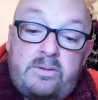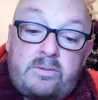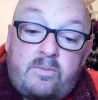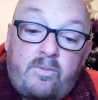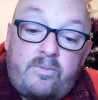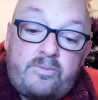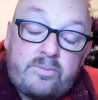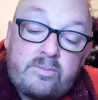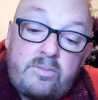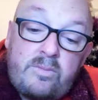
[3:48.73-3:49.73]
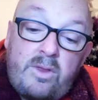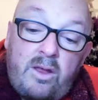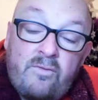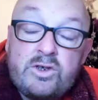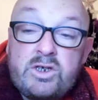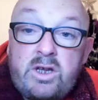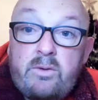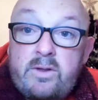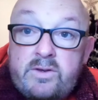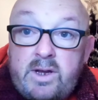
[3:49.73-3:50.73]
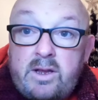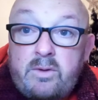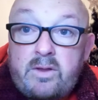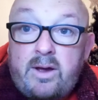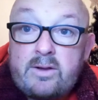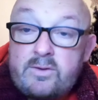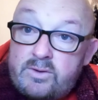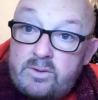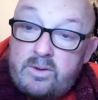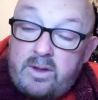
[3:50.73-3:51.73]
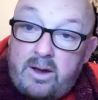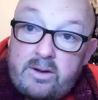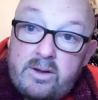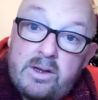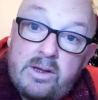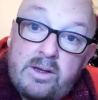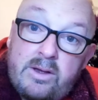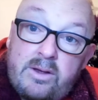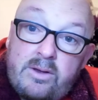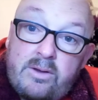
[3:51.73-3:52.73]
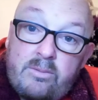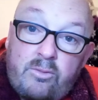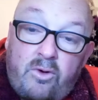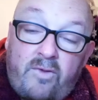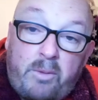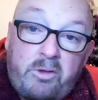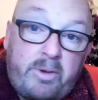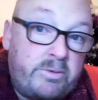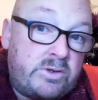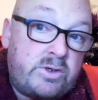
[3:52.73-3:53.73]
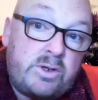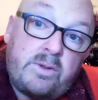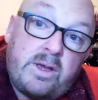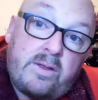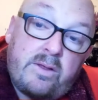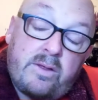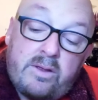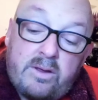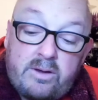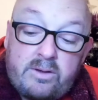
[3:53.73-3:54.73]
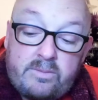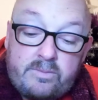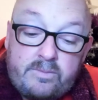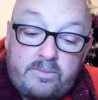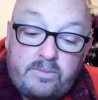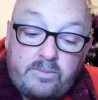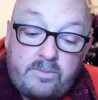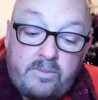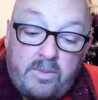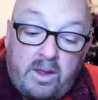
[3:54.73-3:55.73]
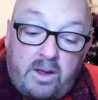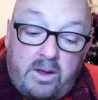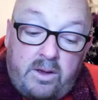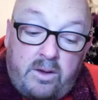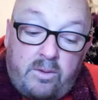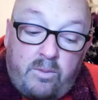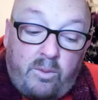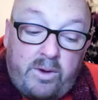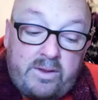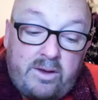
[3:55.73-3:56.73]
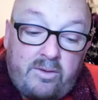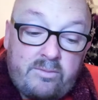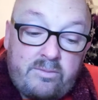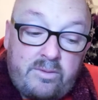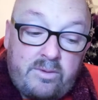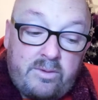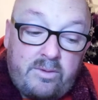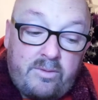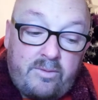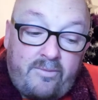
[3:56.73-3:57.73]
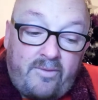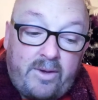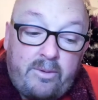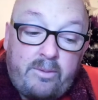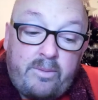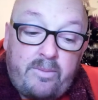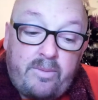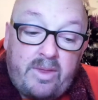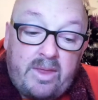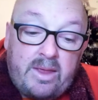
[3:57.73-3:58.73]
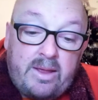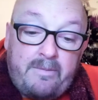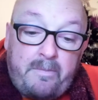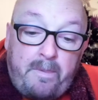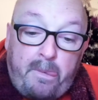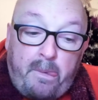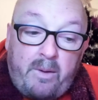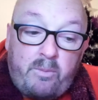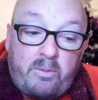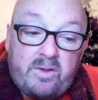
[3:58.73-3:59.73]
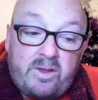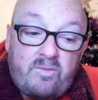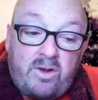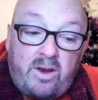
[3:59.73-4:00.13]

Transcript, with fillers: for showing his genuine side and true side. More famous people should do this. Um, what we see on film and what we see in real